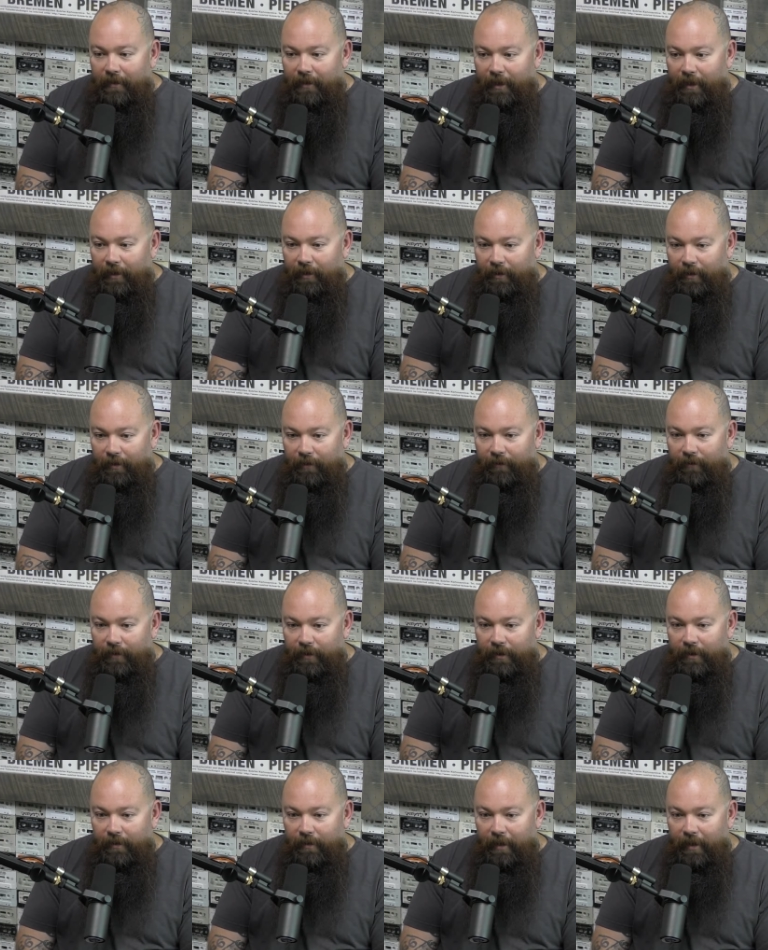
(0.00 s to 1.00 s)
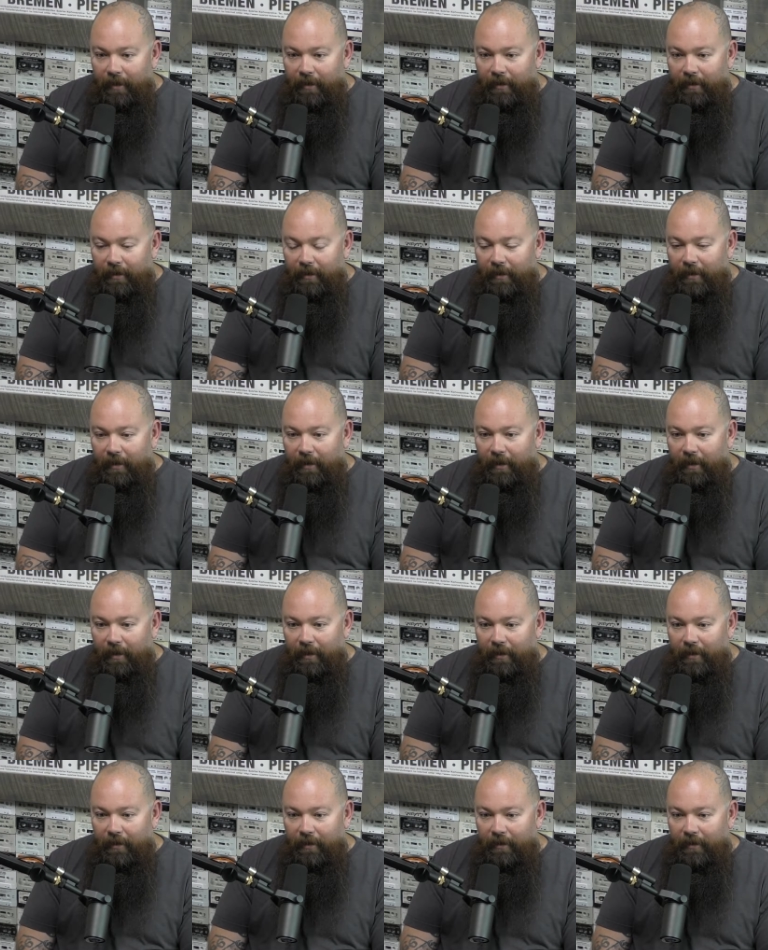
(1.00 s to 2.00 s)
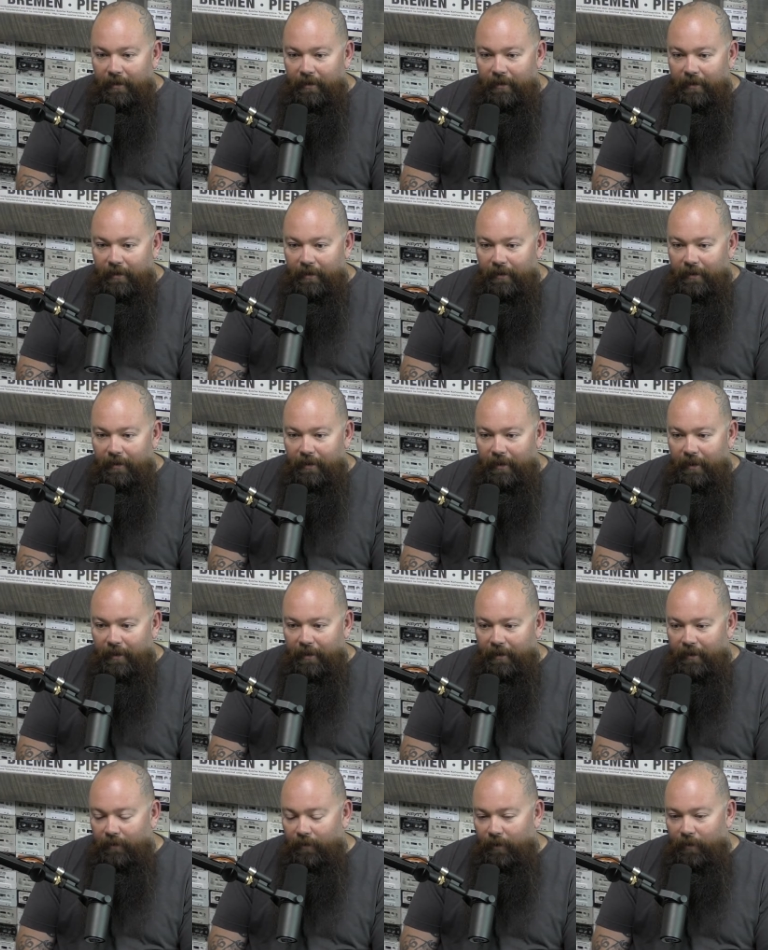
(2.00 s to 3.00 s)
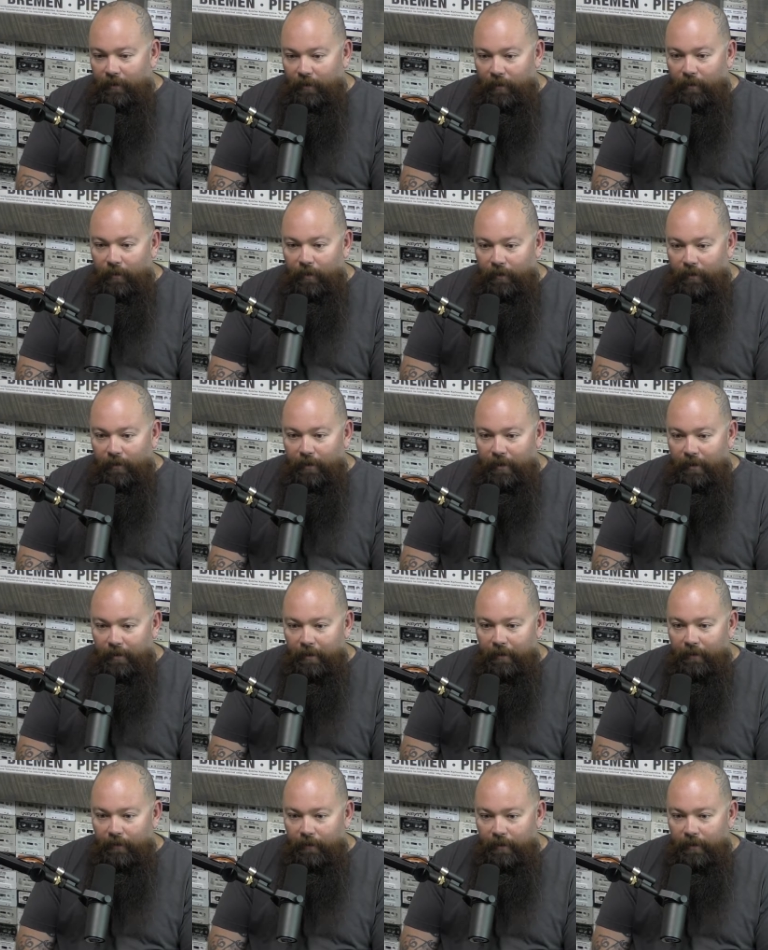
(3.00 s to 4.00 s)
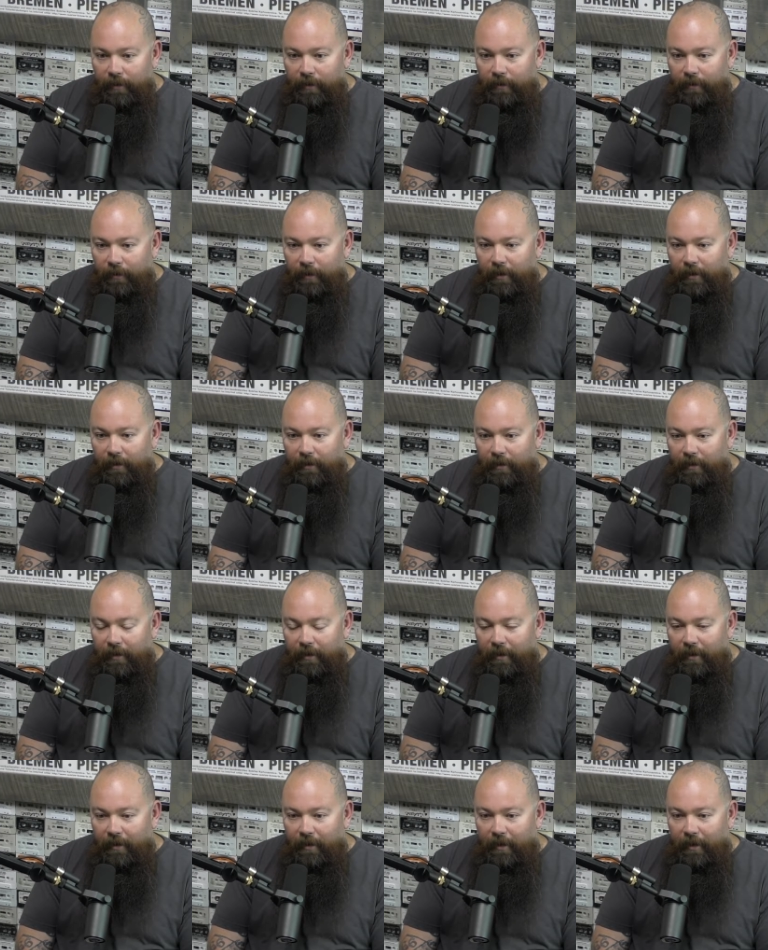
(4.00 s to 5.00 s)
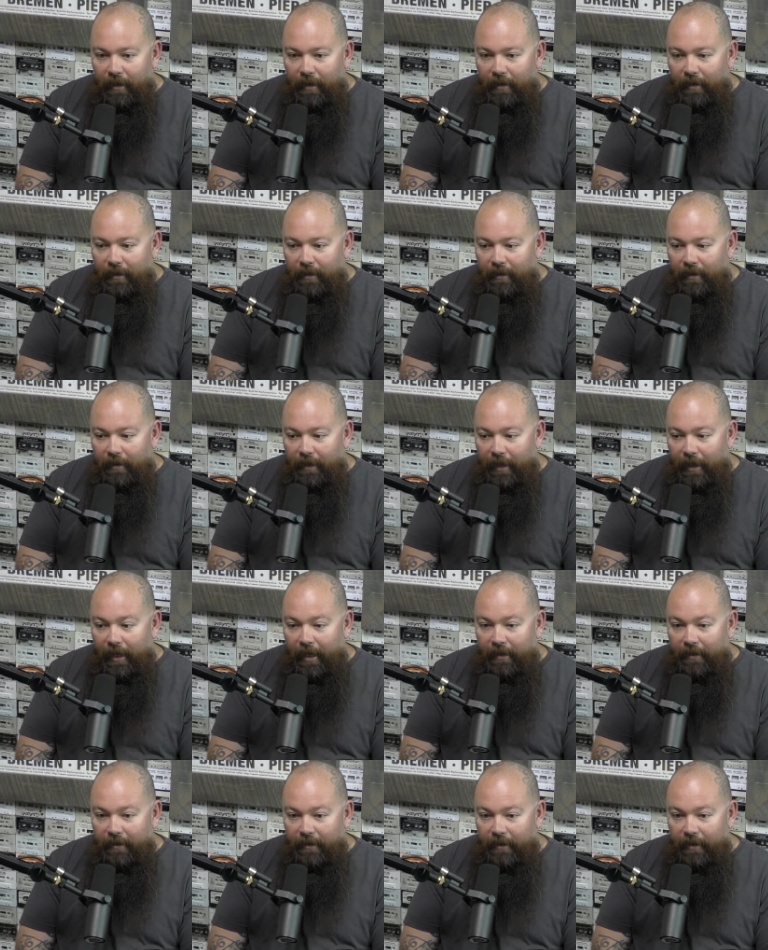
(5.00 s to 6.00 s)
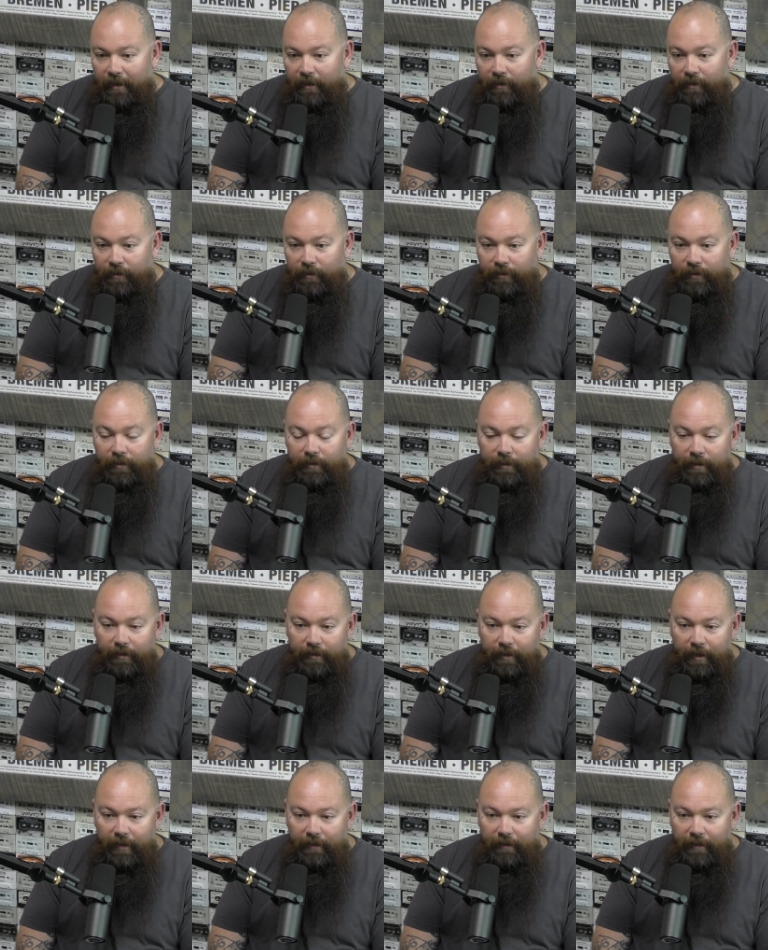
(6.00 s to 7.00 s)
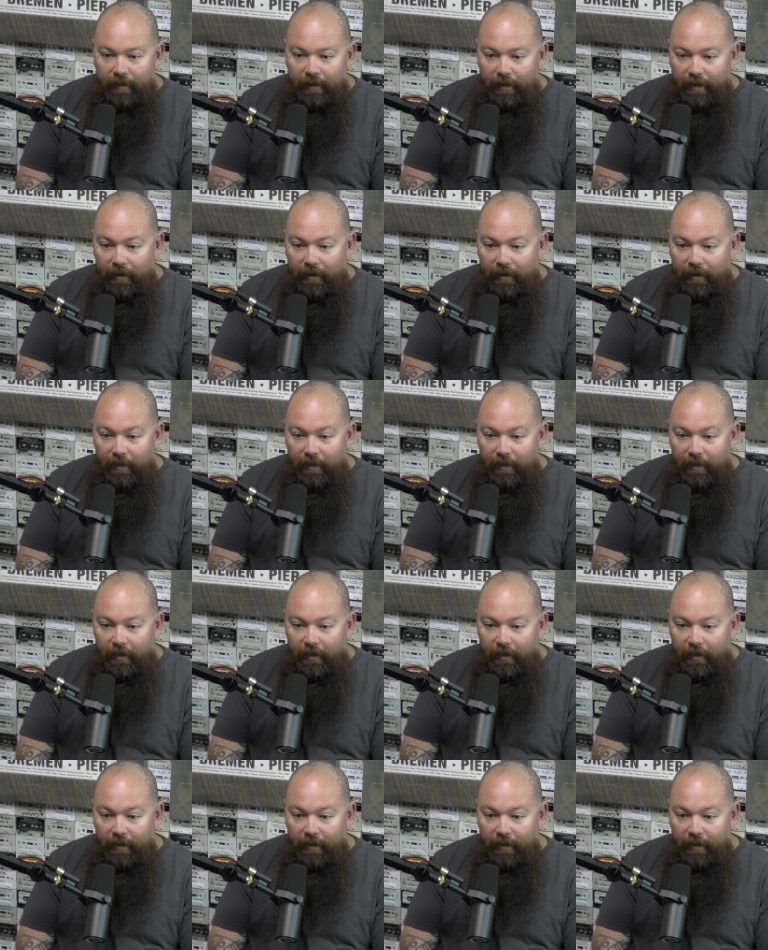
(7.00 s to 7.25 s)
They're good friends of mine, and I work with them every once in a while, and they actually introduced me to David.